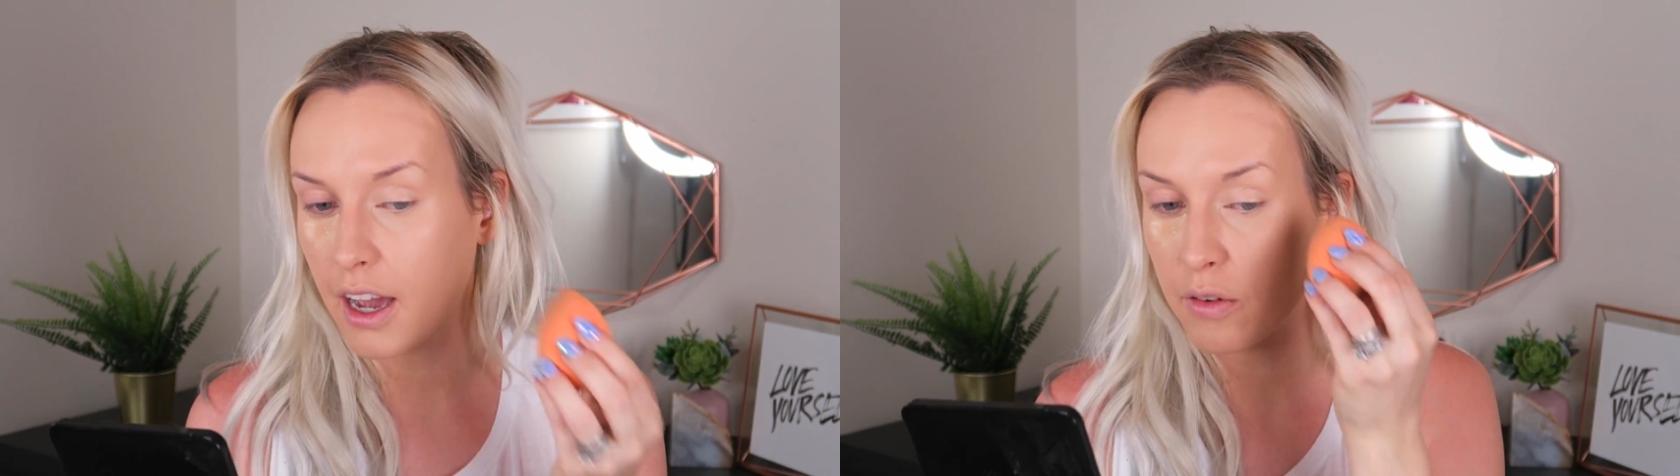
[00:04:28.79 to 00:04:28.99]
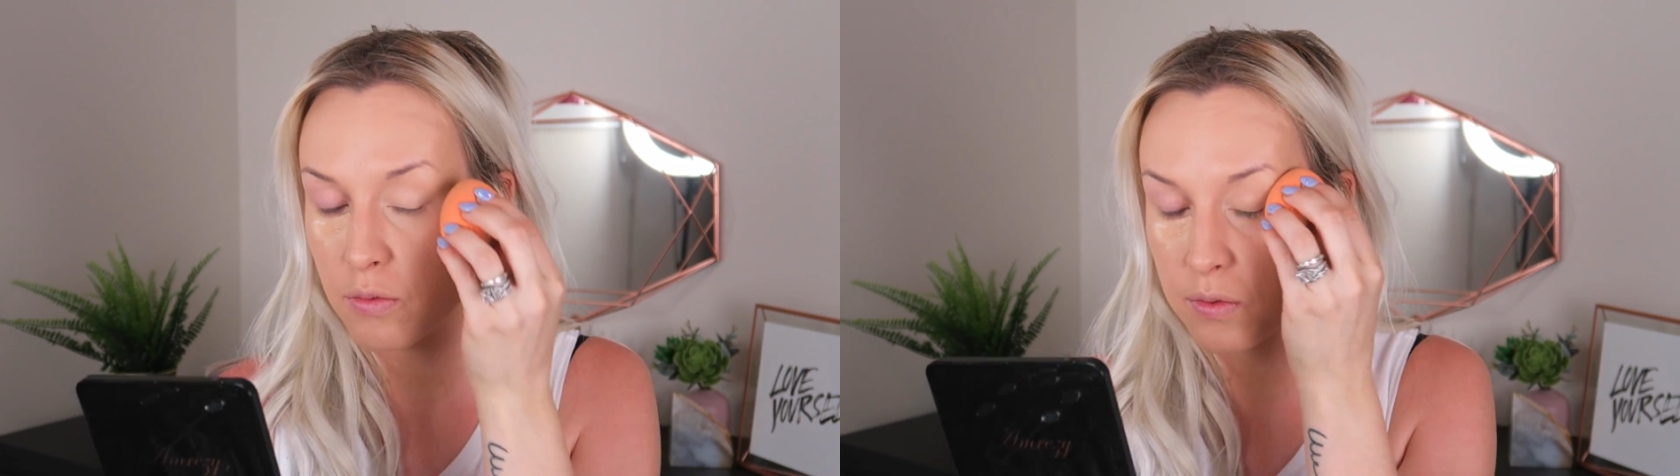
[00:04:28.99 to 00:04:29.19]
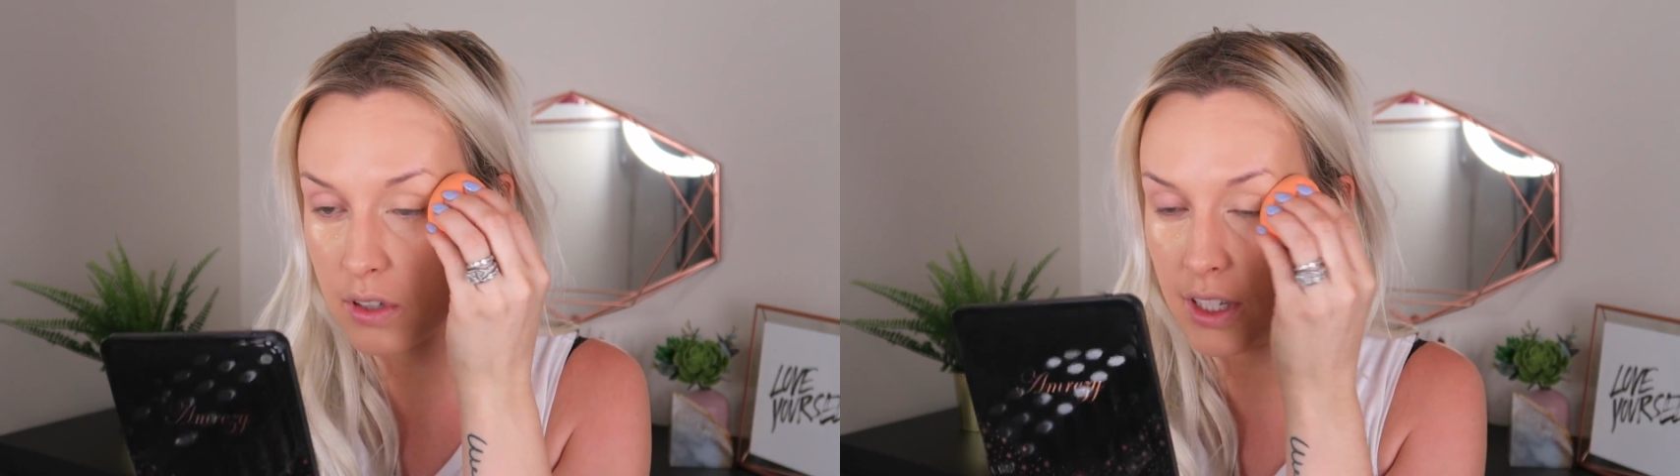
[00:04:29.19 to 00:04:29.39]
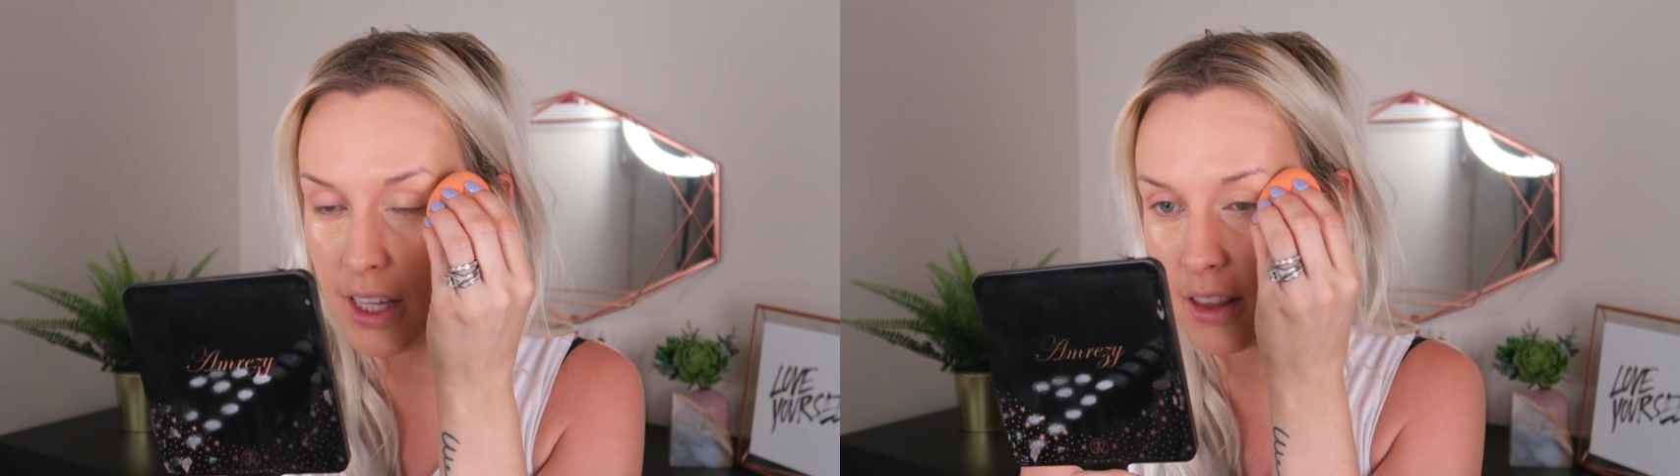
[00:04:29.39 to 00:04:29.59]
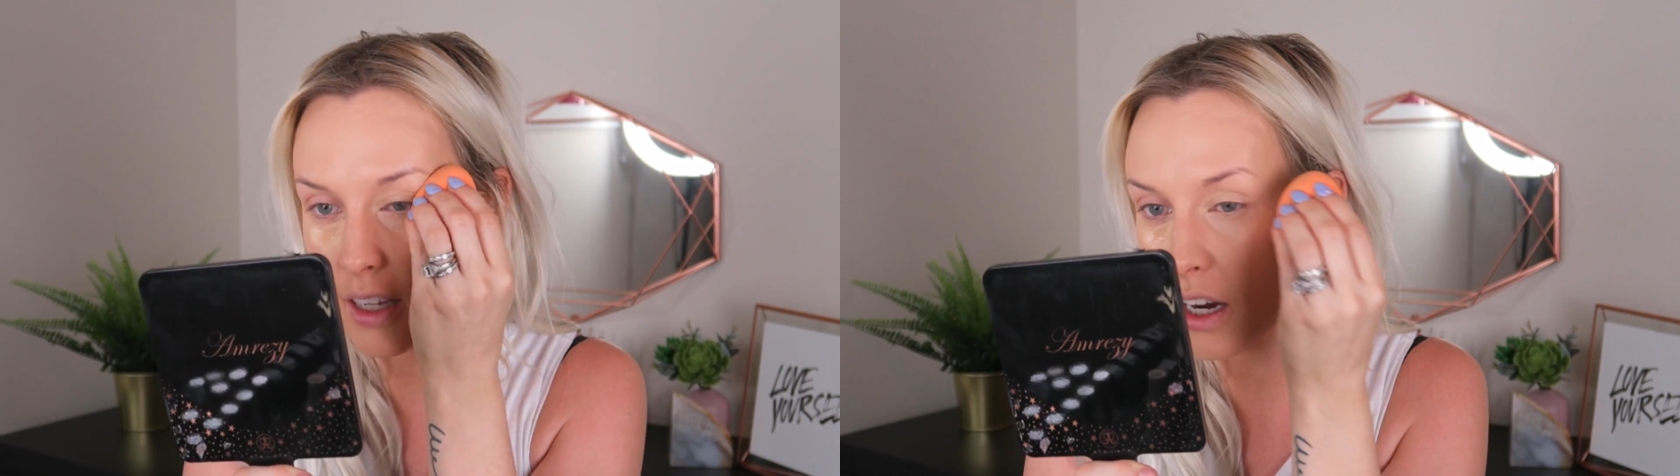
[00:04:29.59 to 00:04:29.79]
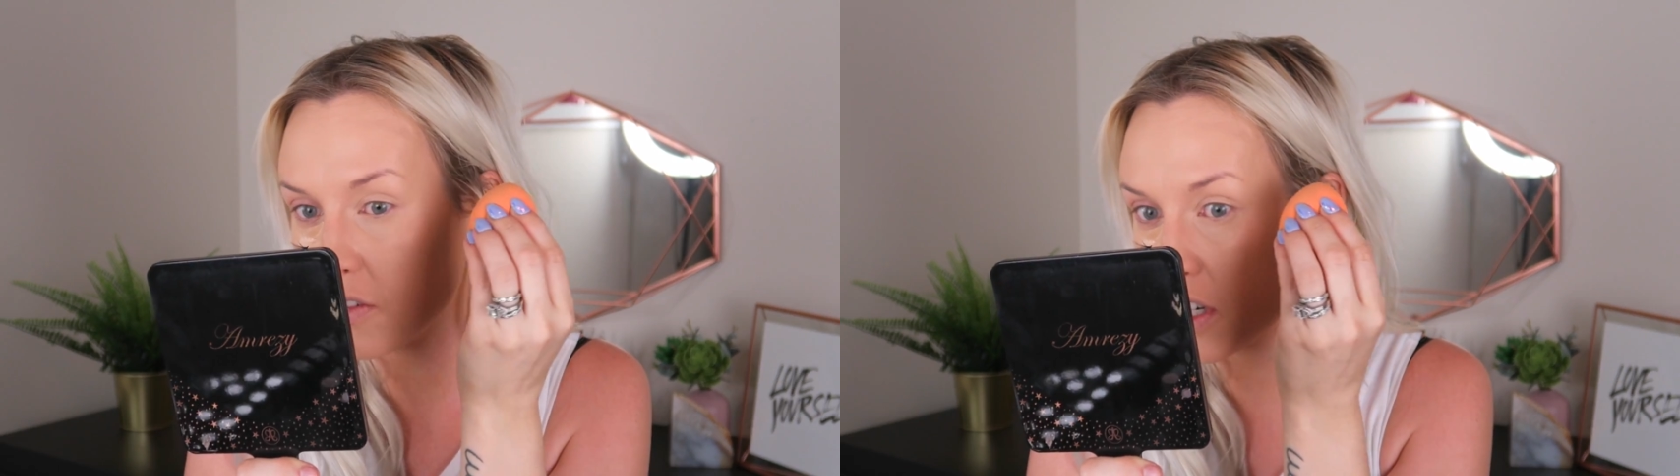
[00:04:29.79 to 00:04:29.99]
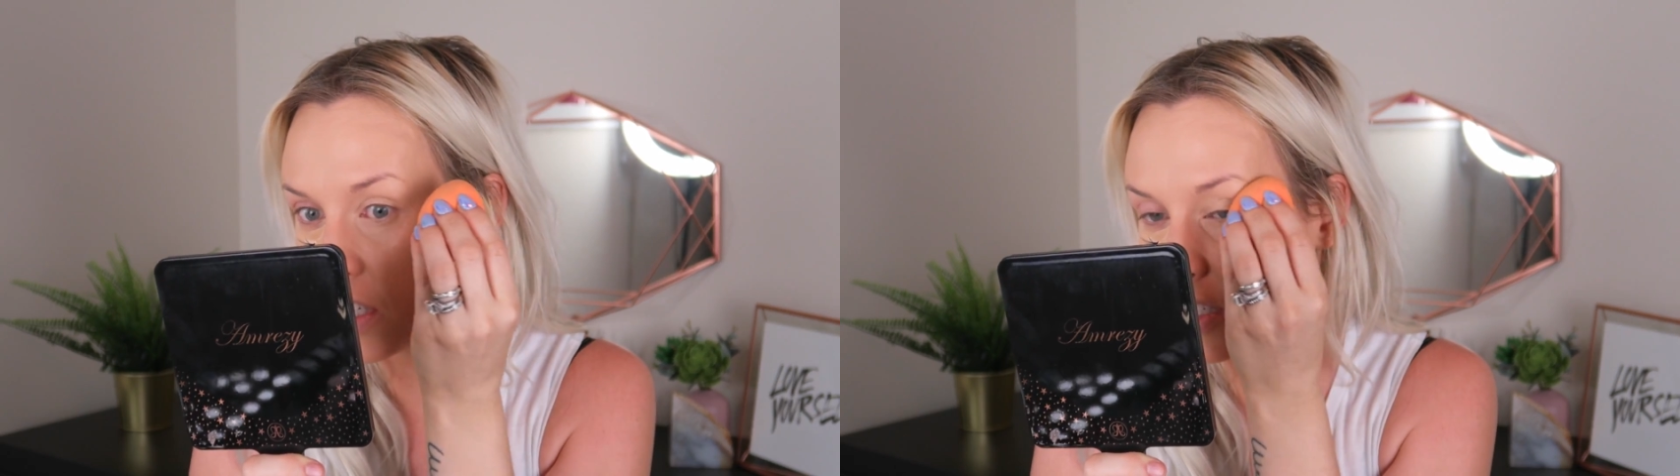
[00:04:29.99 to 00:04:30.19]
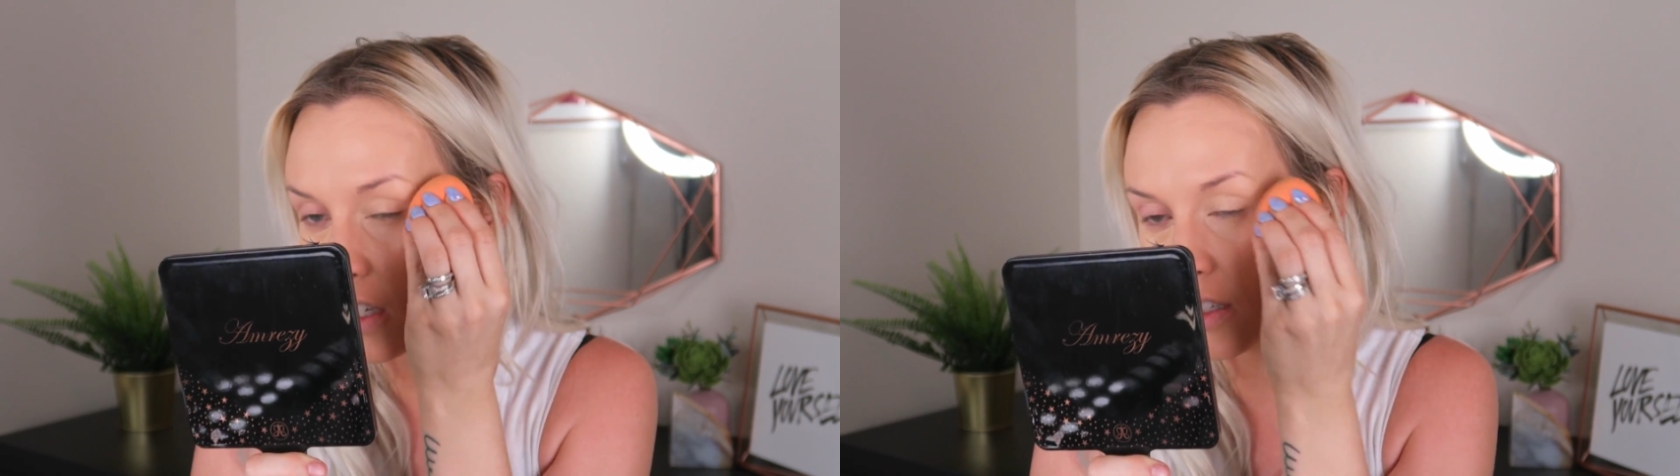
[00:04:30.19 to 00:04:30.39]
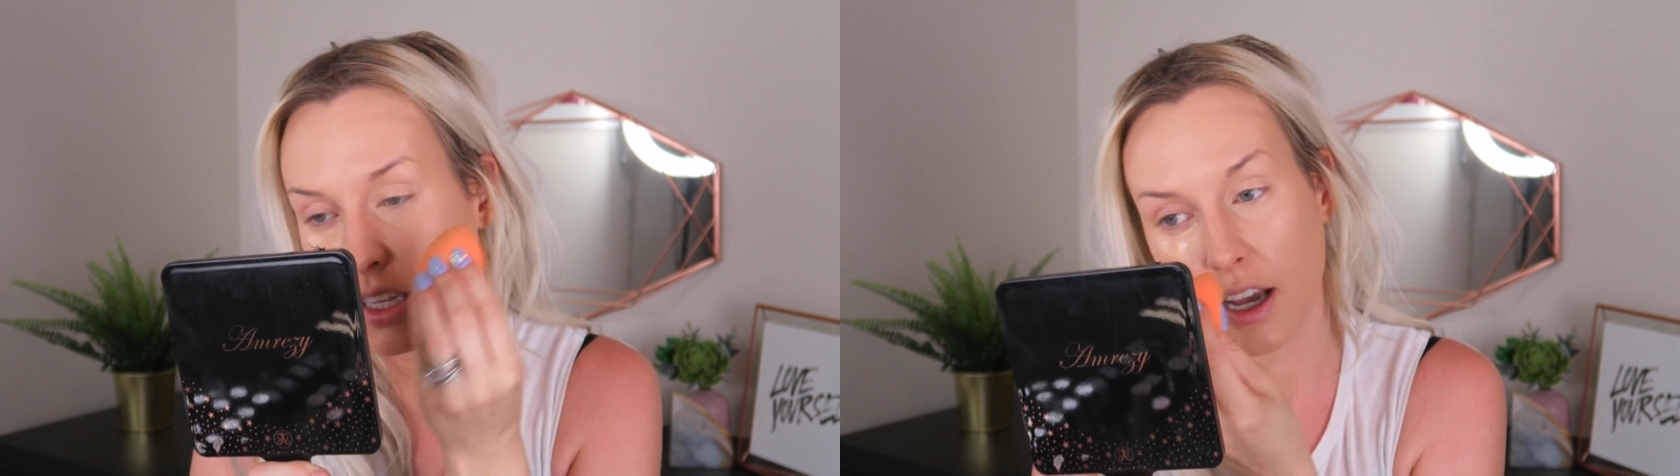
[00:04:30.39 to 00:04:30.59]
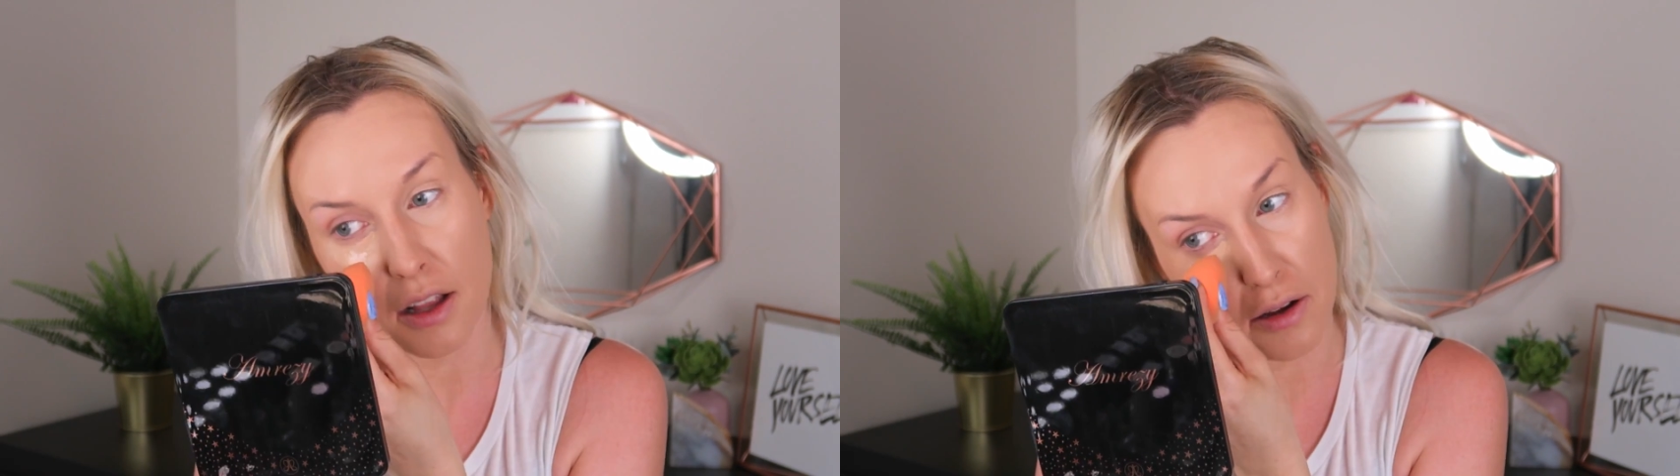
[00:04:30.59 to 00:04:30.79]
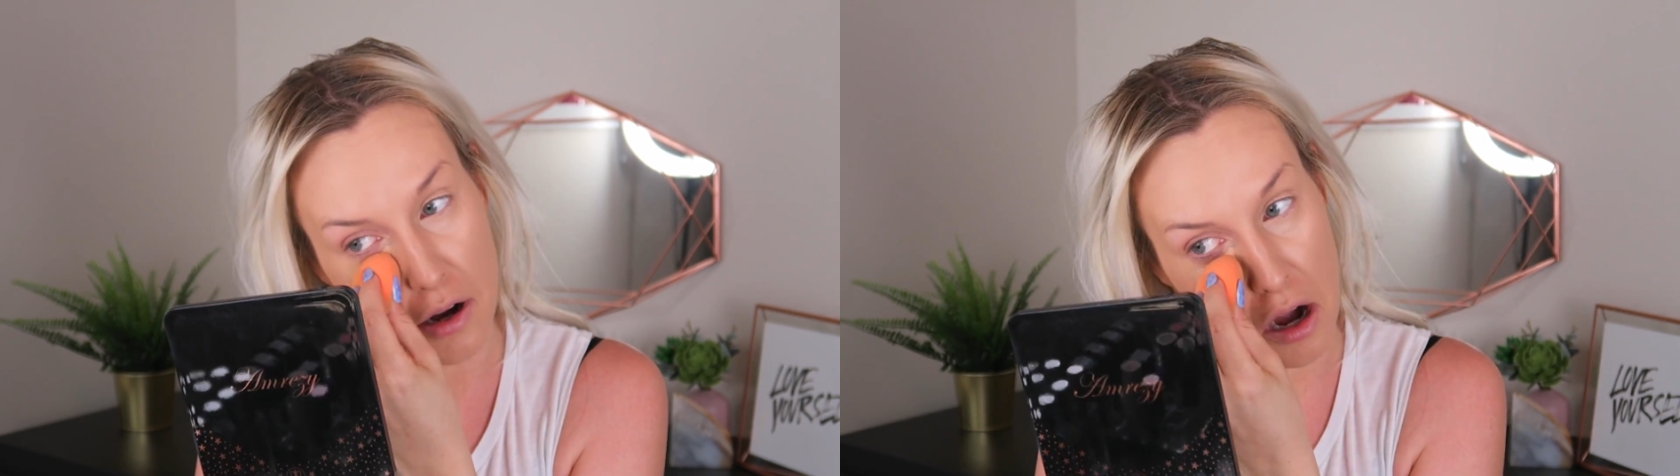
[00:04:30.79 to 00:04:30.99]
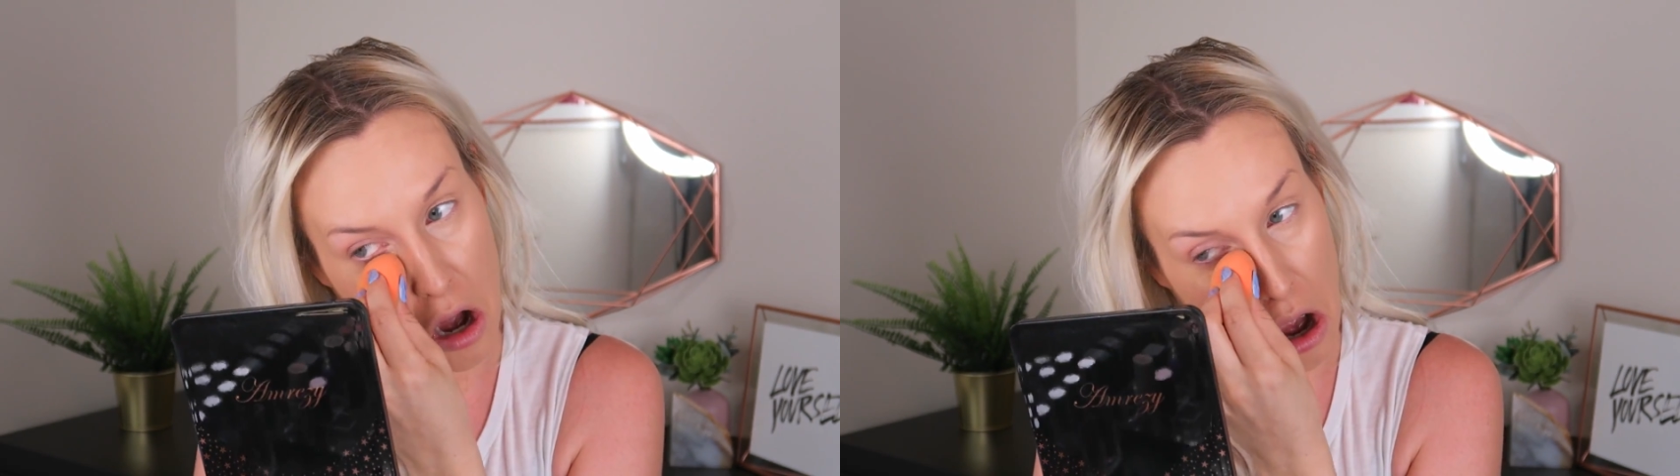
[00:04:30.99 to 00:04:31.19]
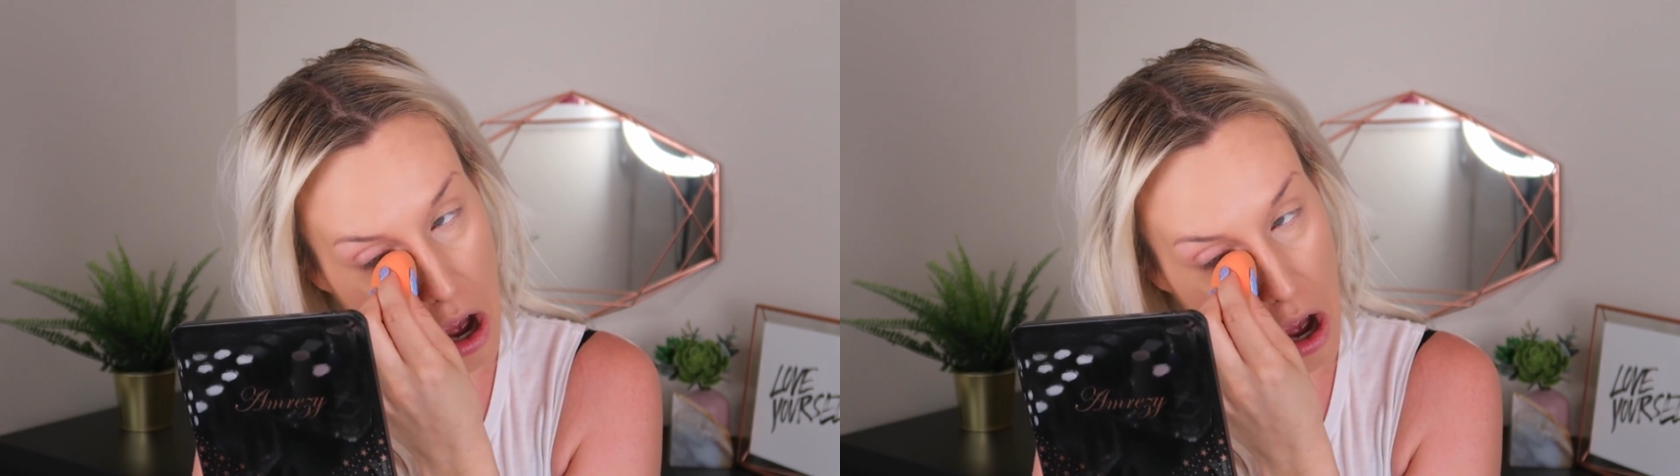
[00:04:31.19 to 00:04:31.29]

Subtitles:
I really like the coverage. It's just the color